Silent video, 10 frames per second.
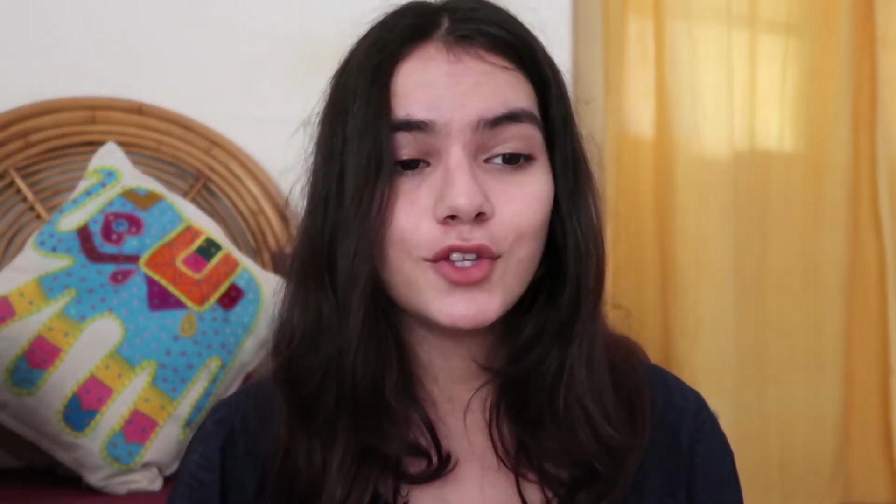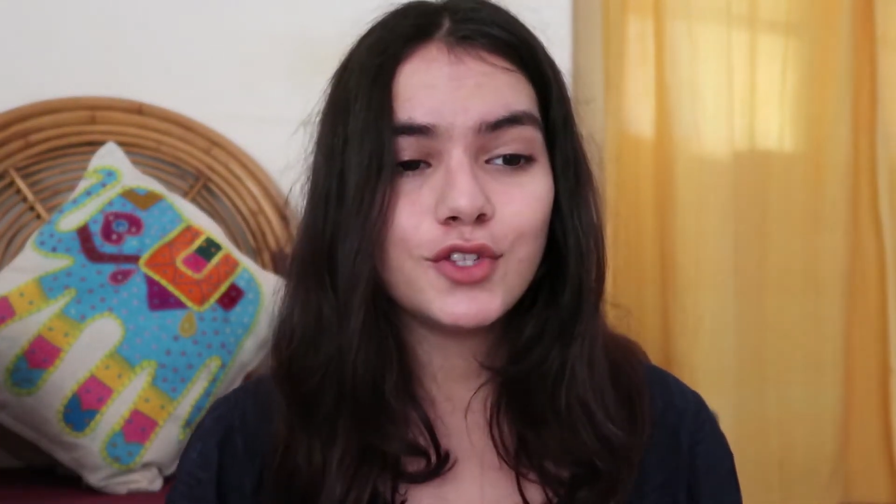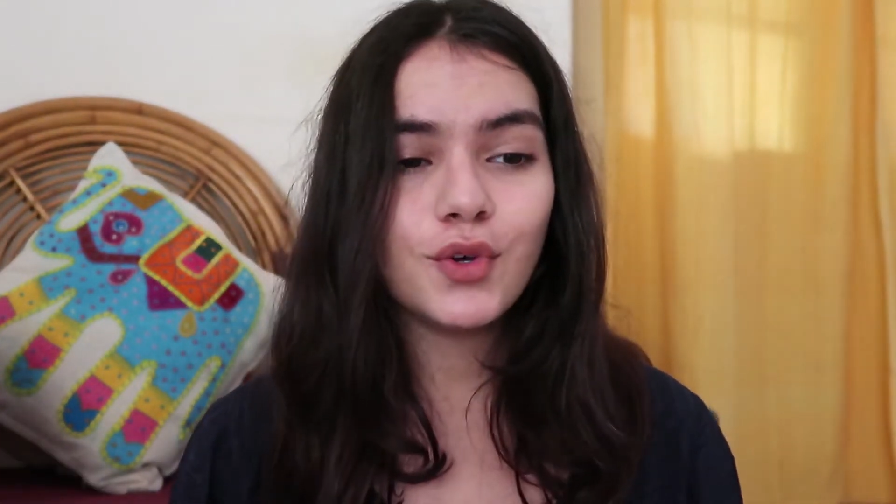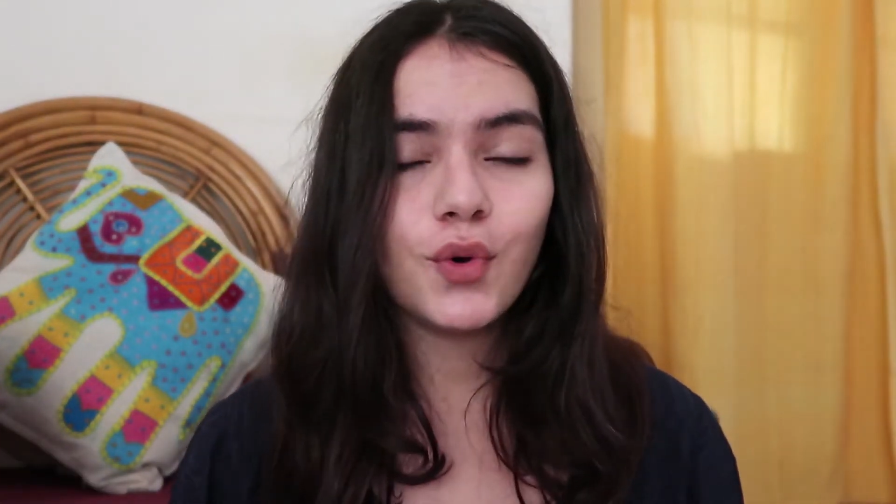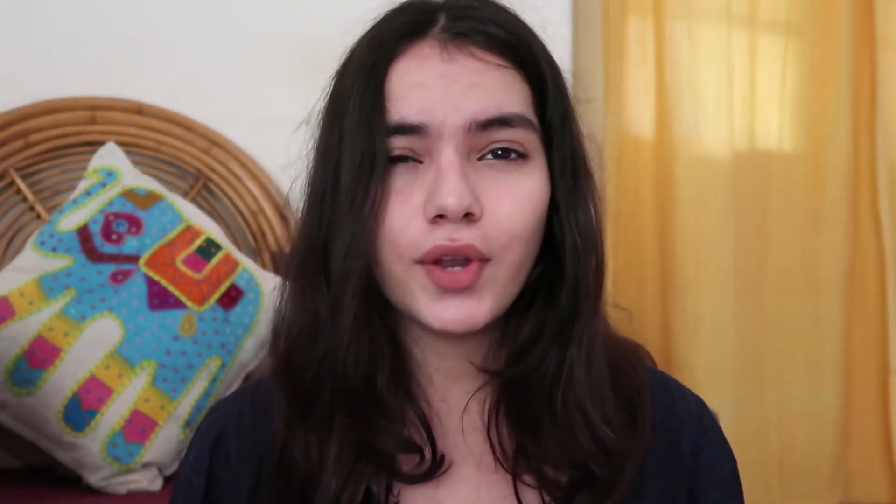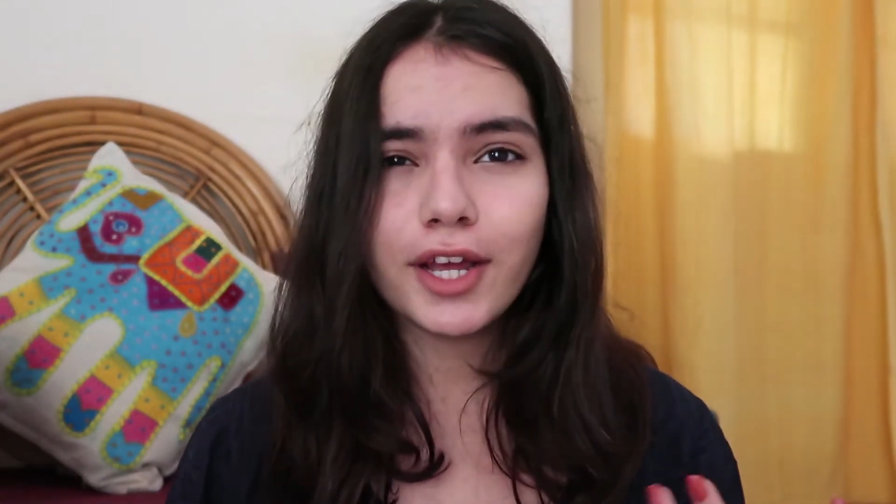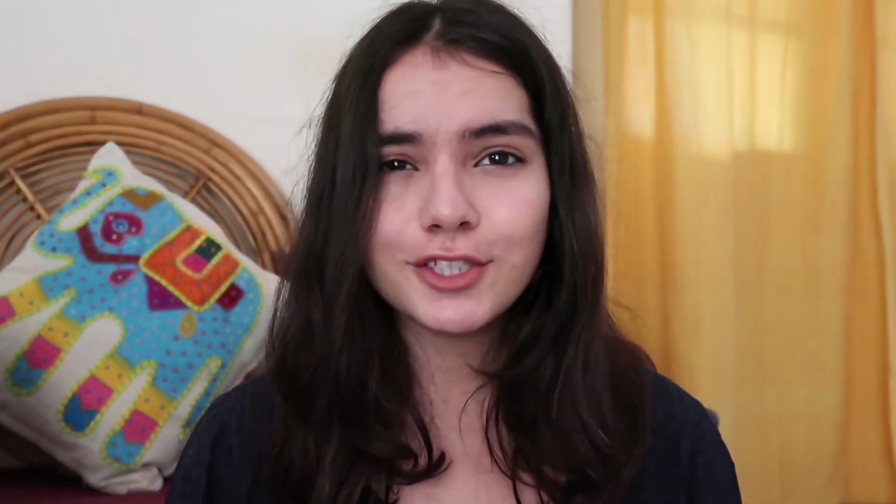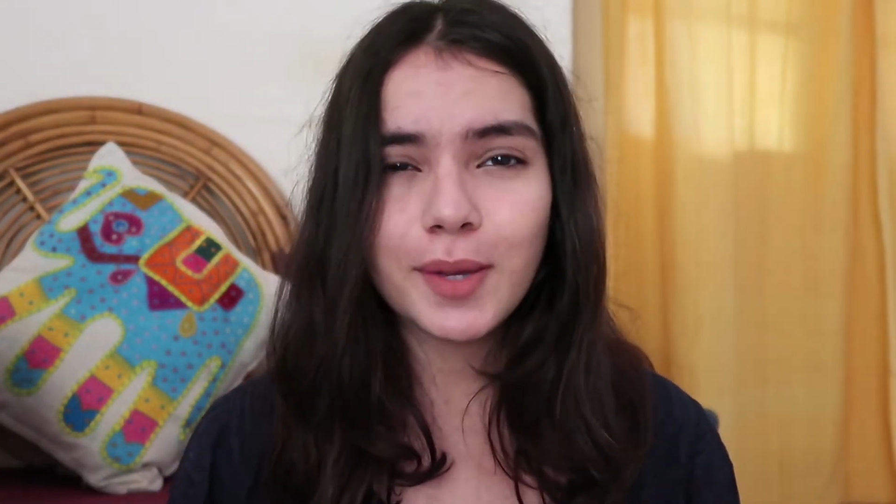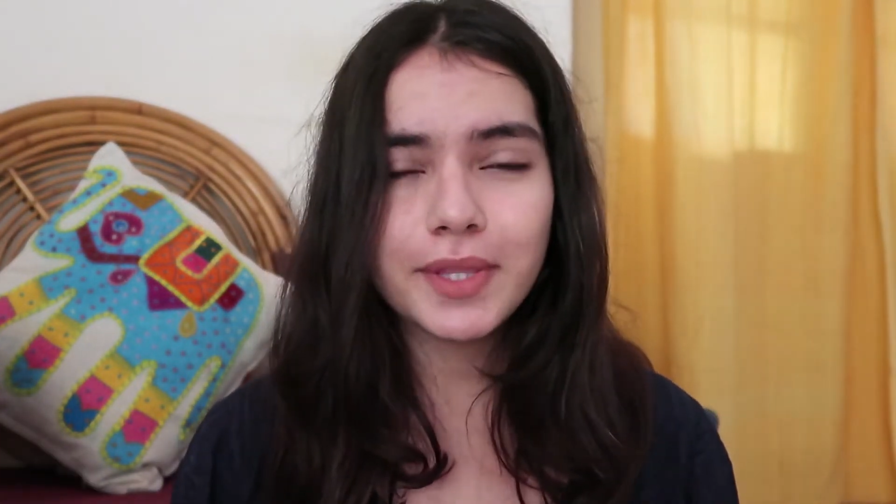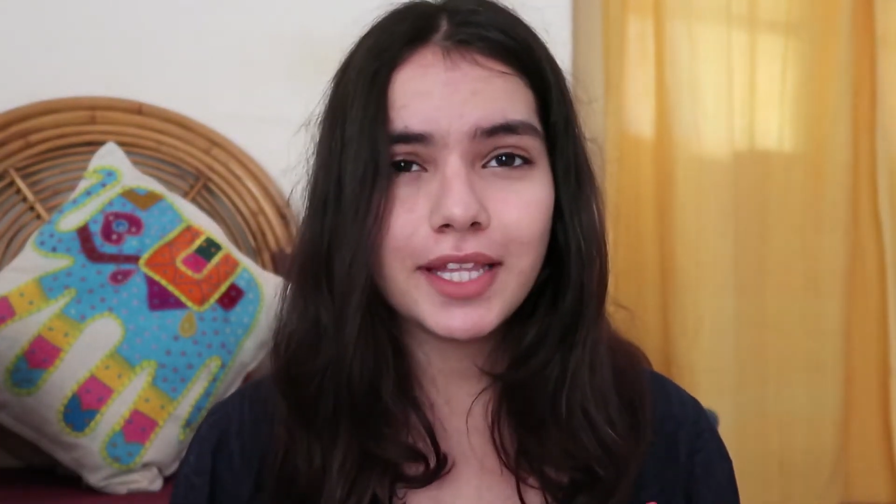So
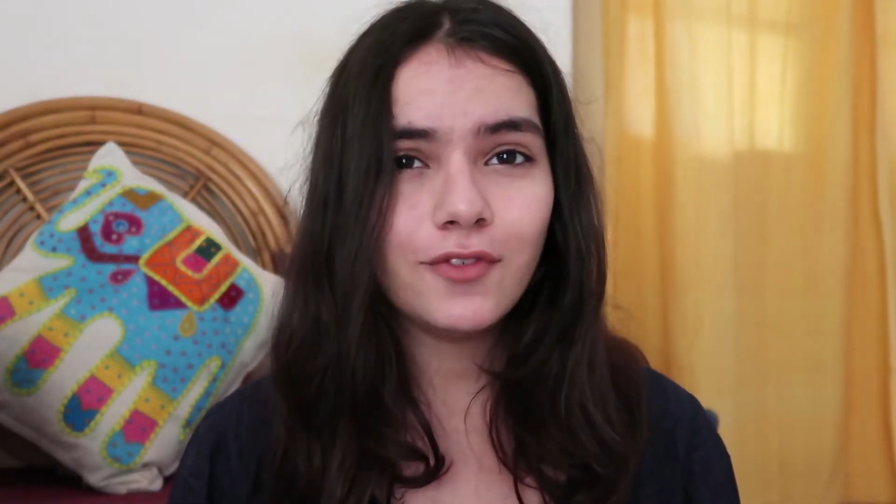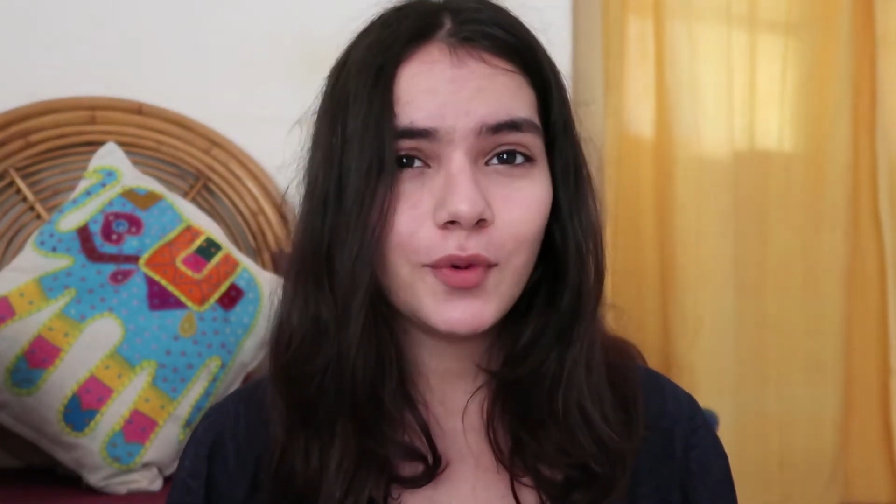Raksha Bandhan